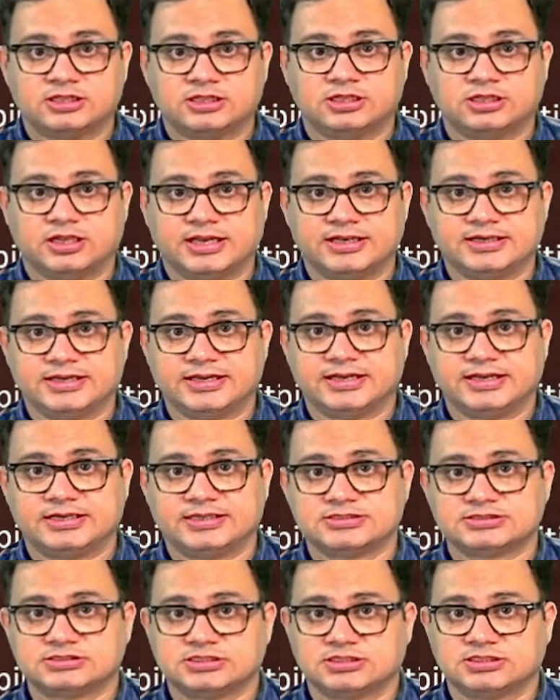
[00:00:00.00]
And it
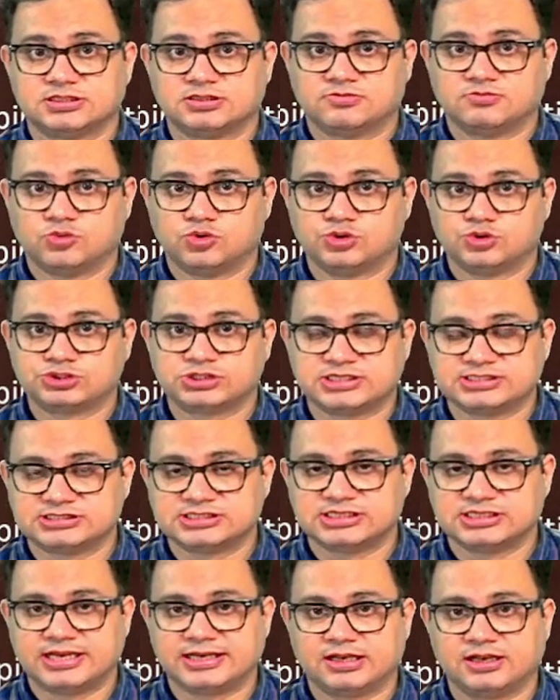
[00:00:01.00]
is the most
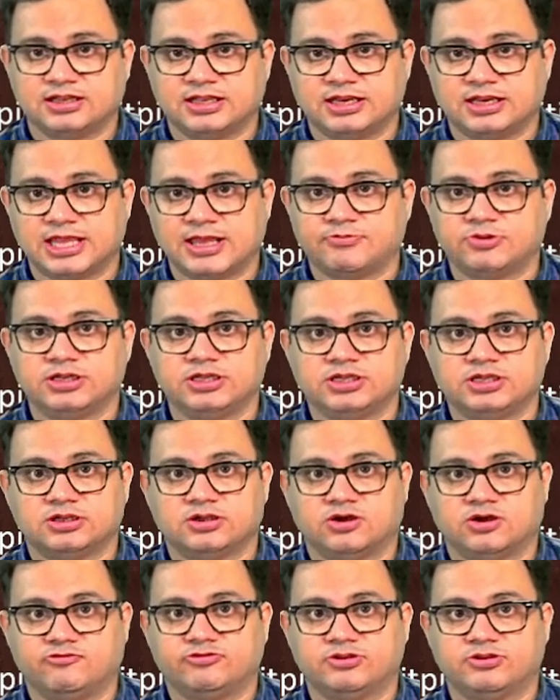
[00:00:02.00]
congenital anomaly
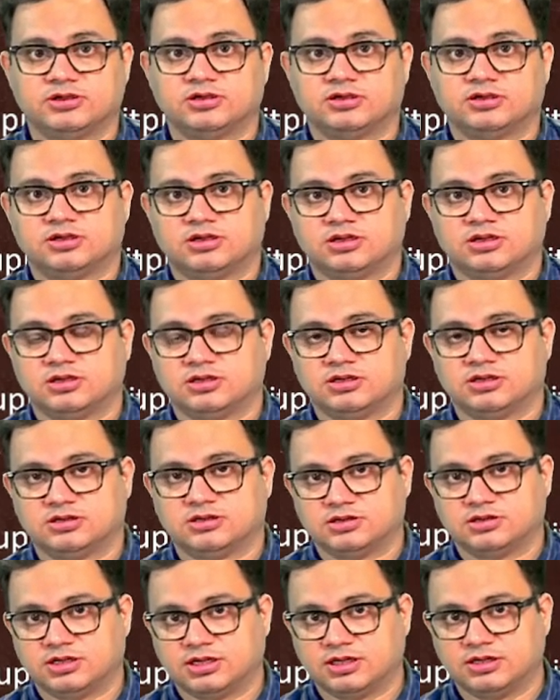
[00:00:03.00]
of the
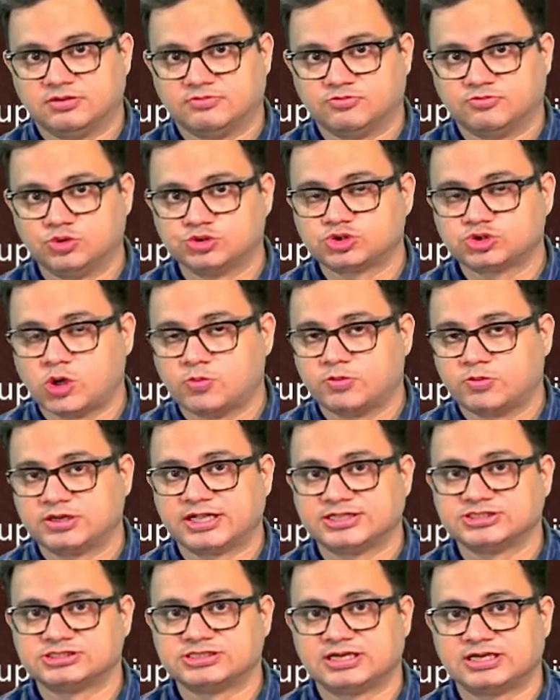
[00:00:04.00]
most common
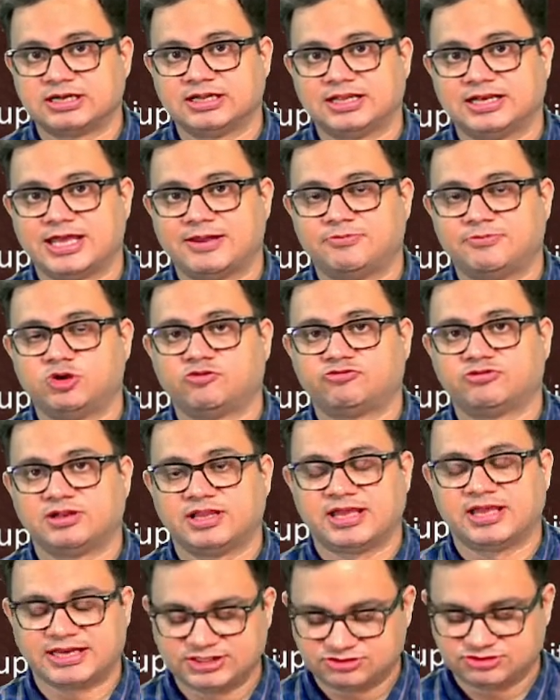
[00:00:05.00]
congenital anomaly of the
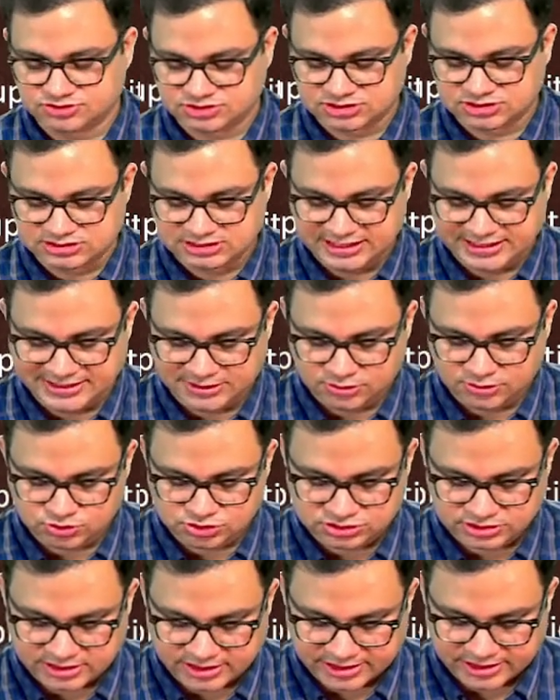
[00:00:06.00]
larynx, which is leading to
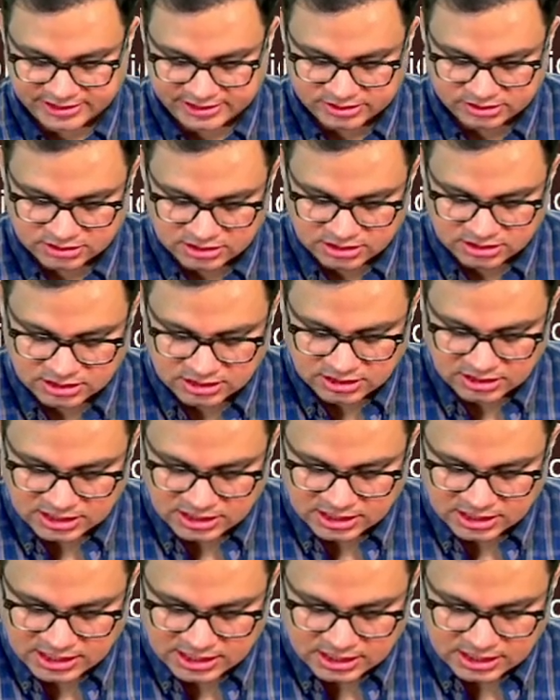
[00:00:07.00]
stridor,
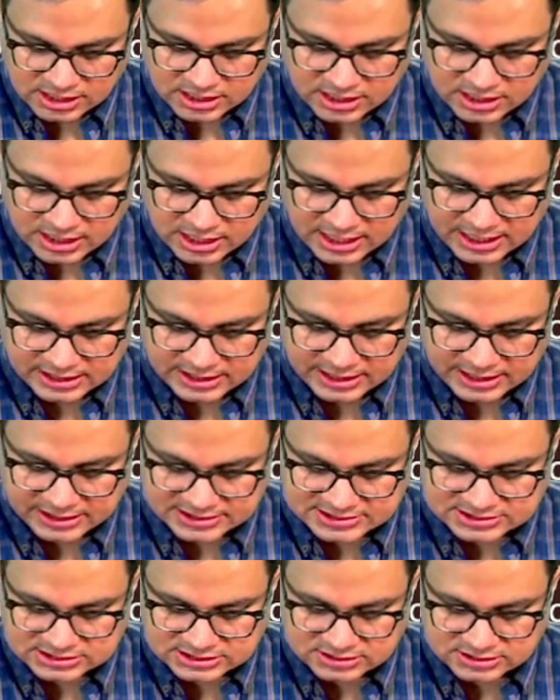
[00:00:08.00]
and it
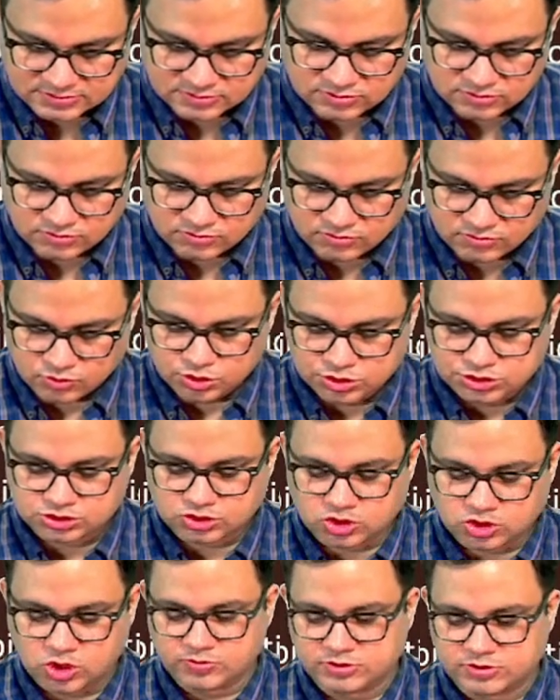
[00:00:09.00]
is the most
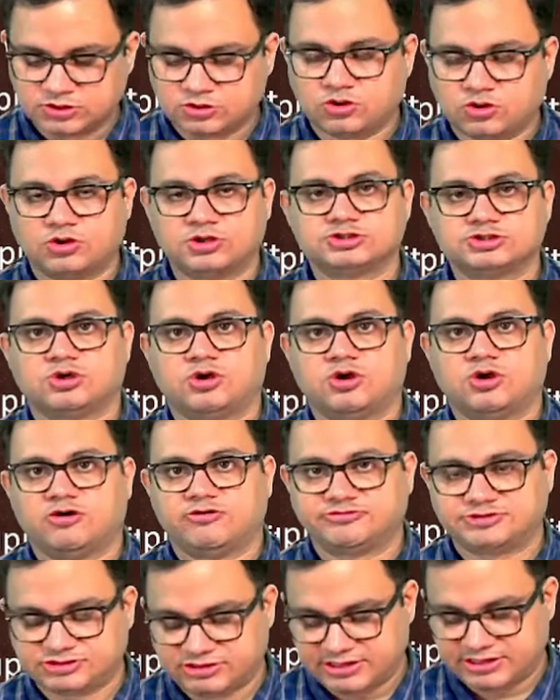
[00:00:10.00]
common cause of
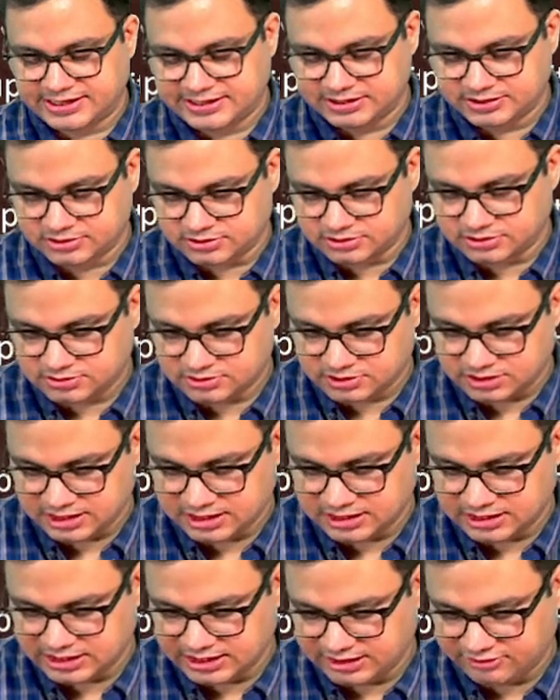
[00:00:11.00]
stridor
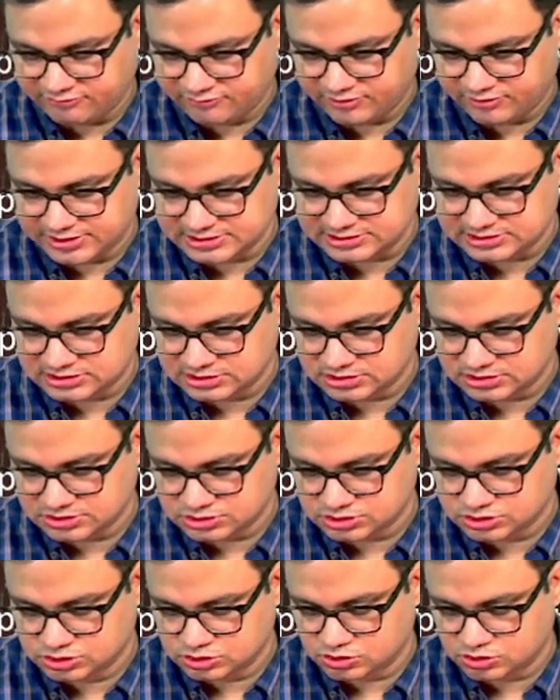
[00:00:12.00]
in infants.
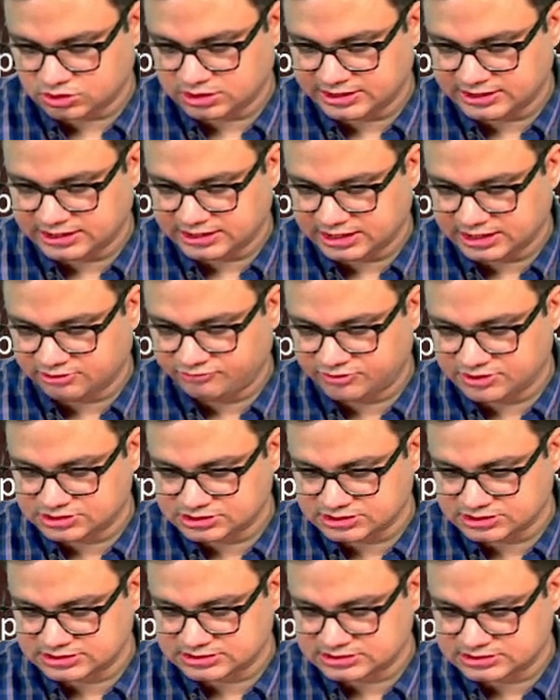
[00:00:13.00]
So clinical
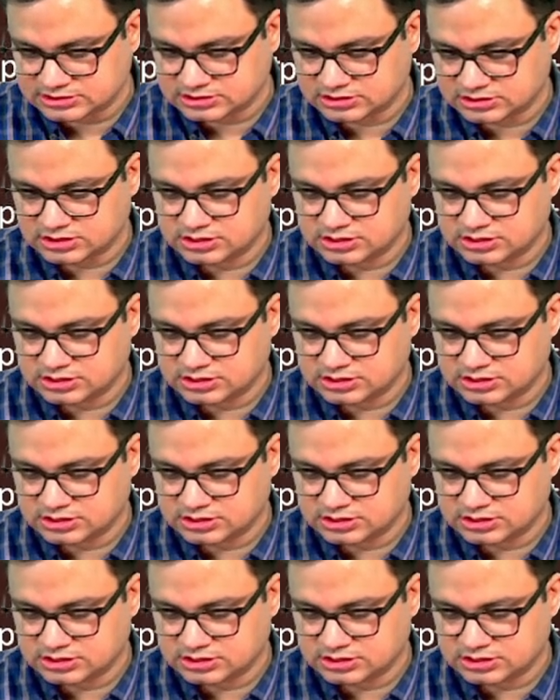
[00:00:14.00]
features,